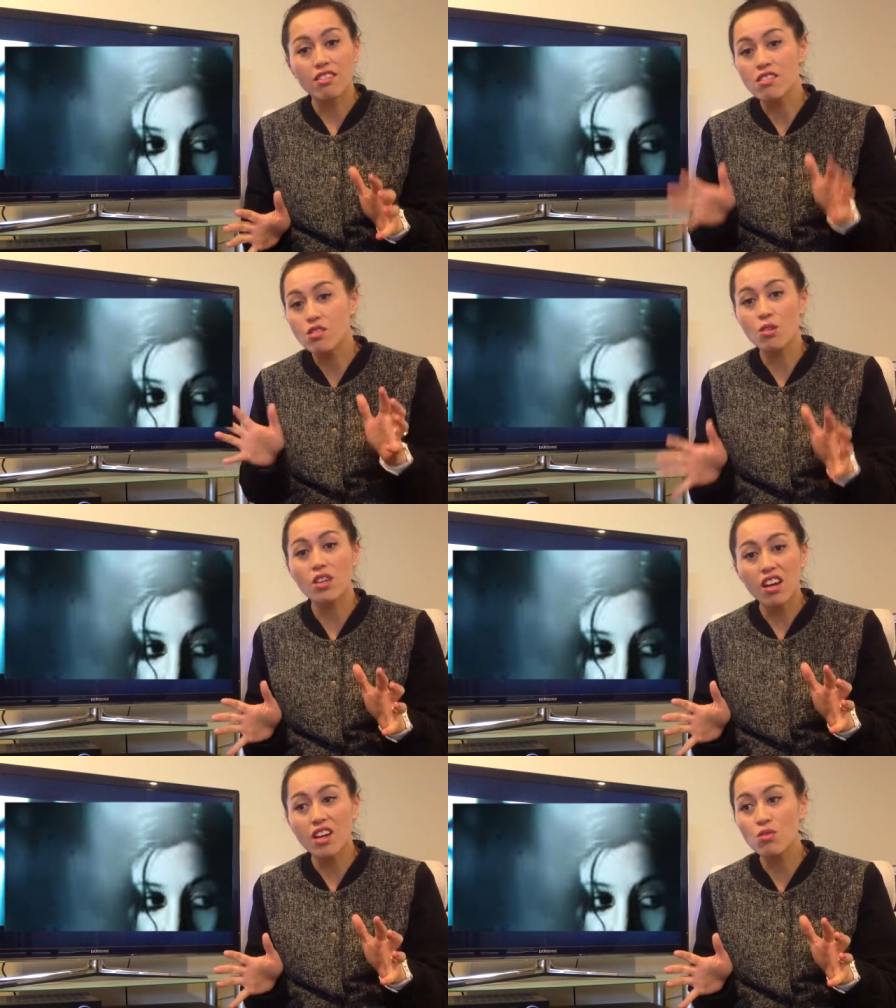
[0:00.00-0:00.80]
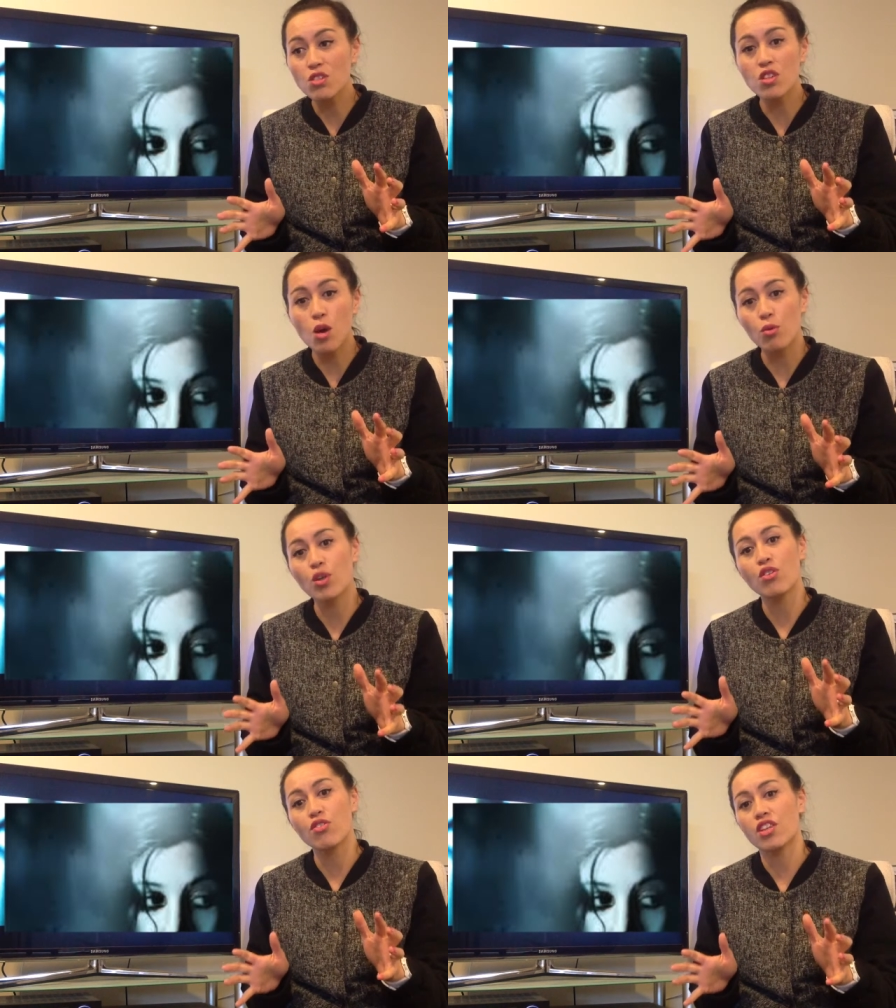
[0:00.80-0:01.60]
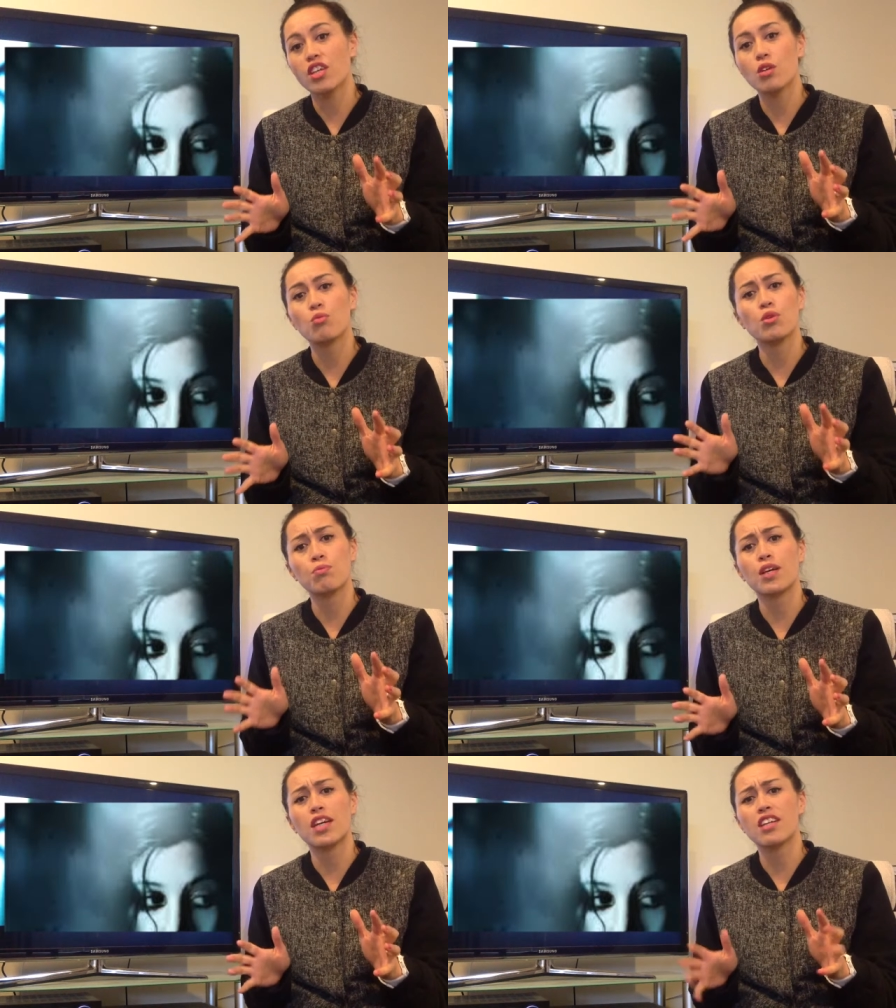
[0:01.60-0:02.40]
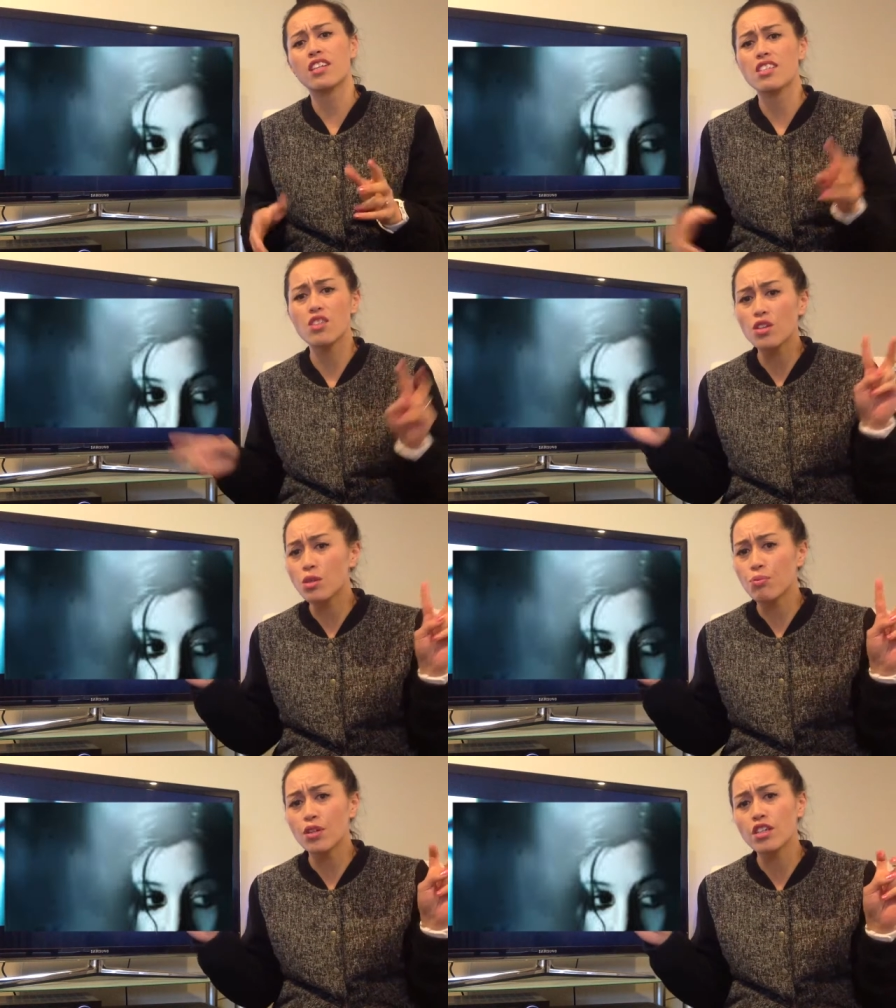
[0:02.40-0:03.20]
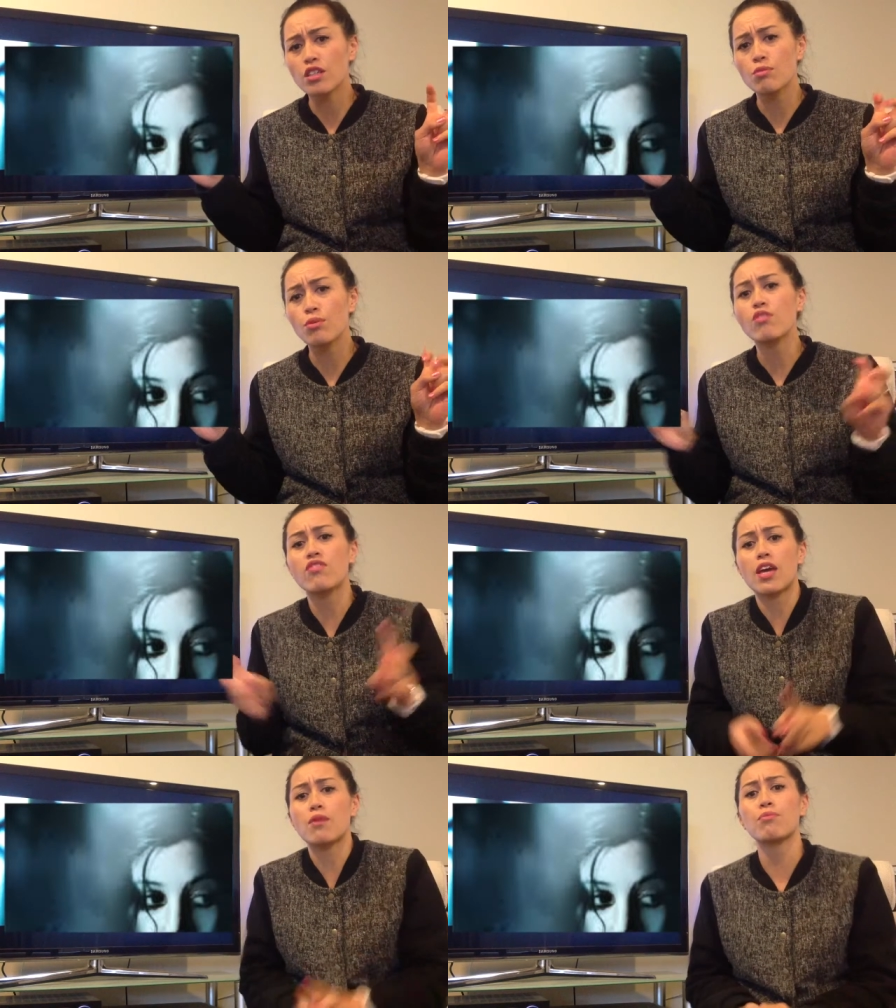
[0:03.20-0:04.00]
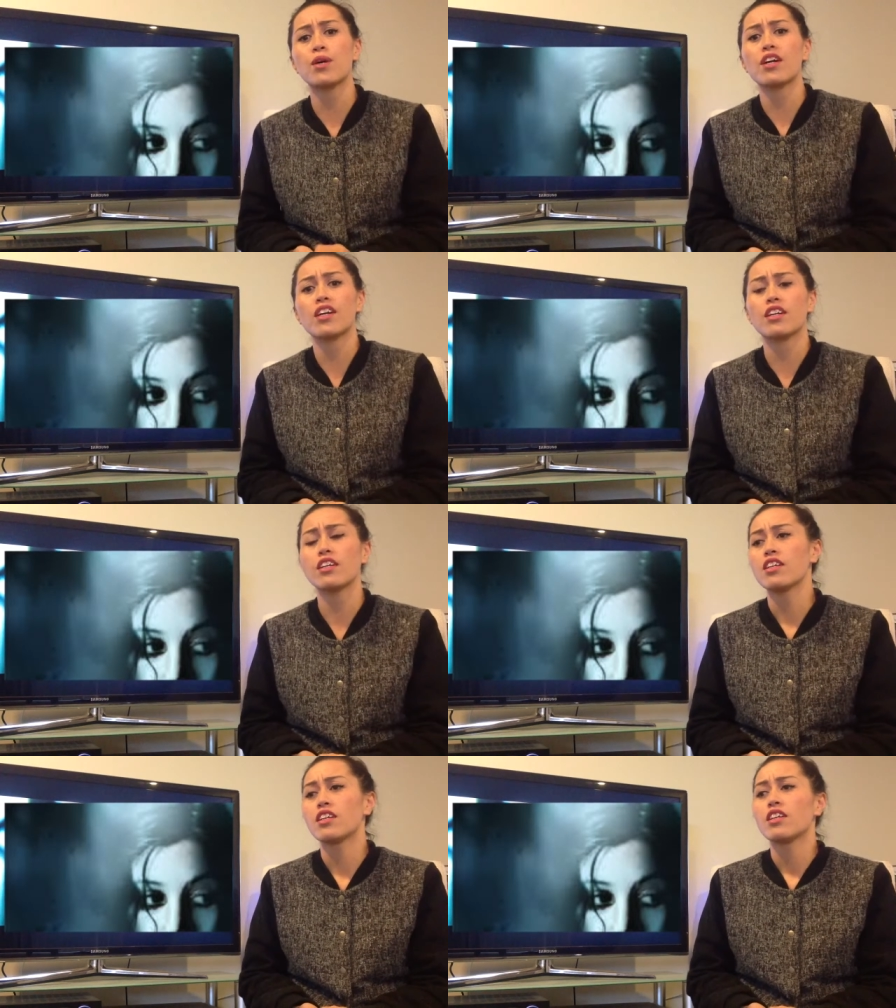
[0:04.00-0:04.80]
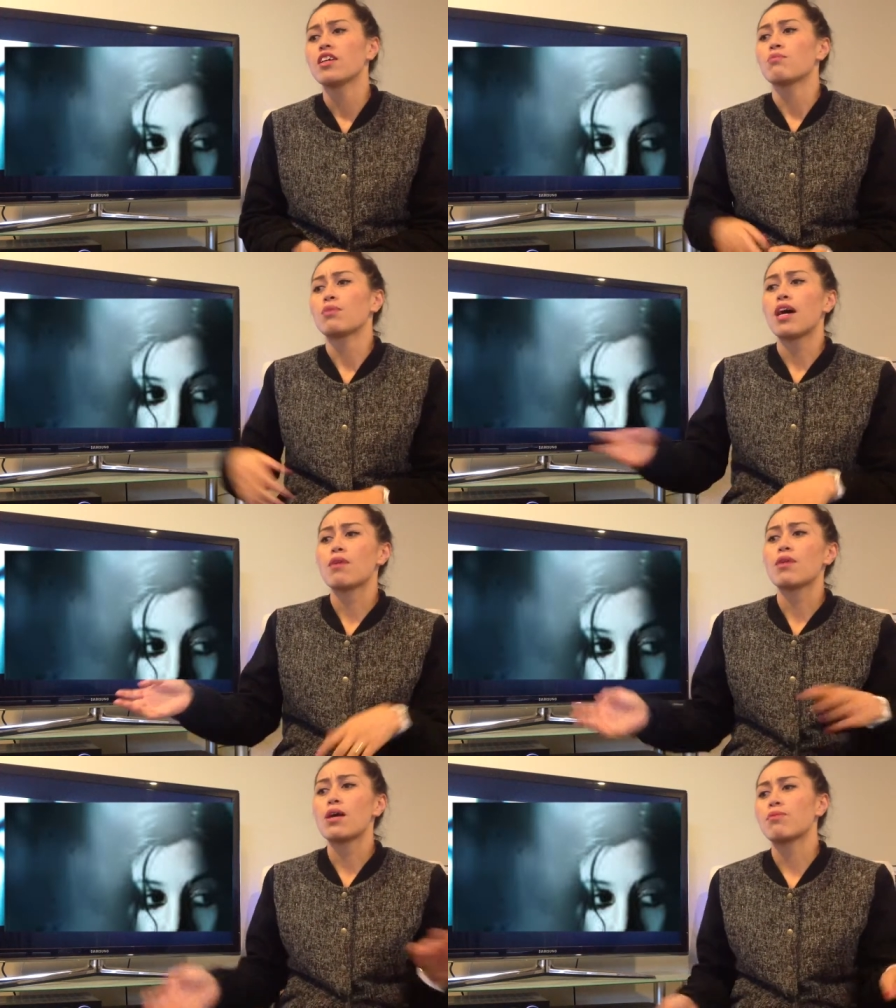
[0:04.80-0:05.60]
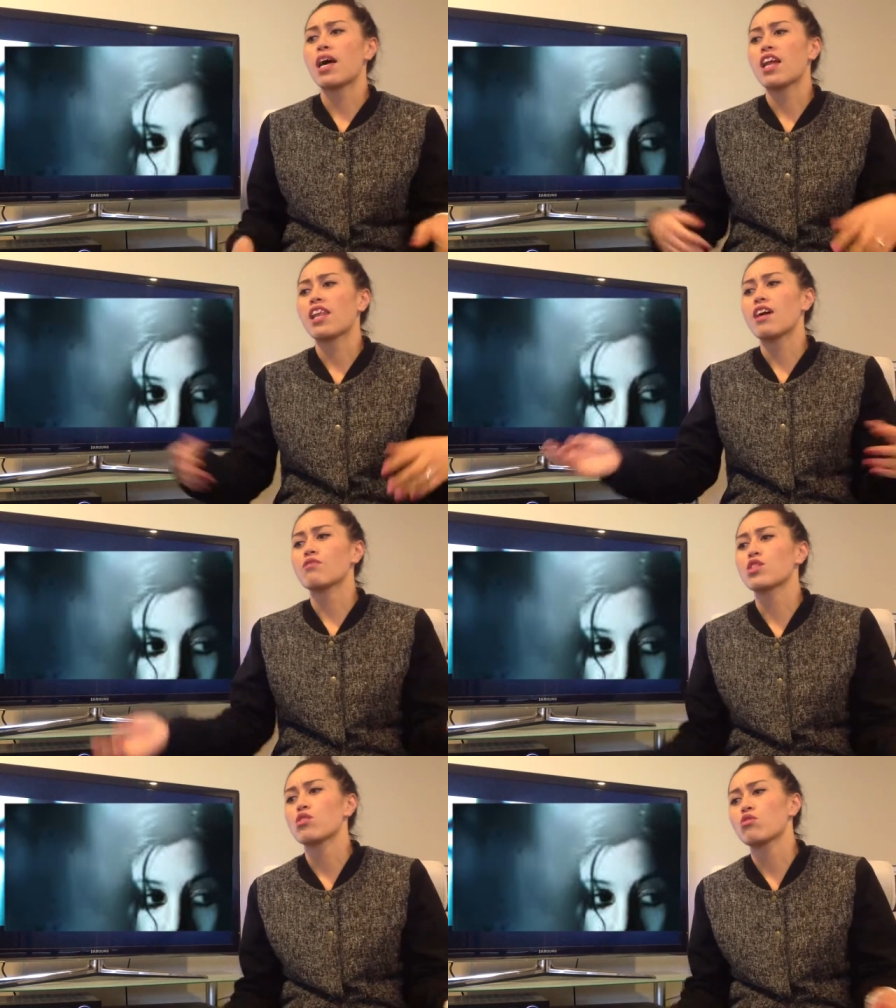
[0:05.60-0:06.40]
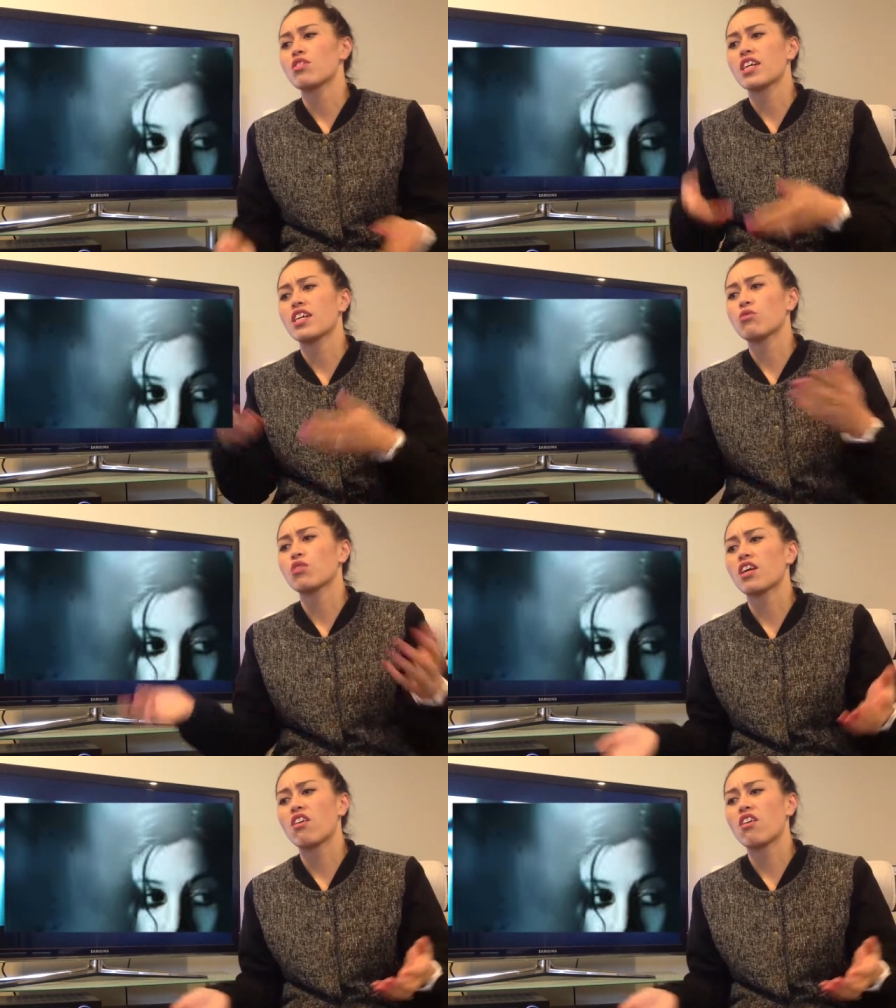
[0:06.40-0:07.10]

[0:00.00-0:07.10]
The storyline was not what you think it would be. It is not the predictable vampire blah blah blah love story and all that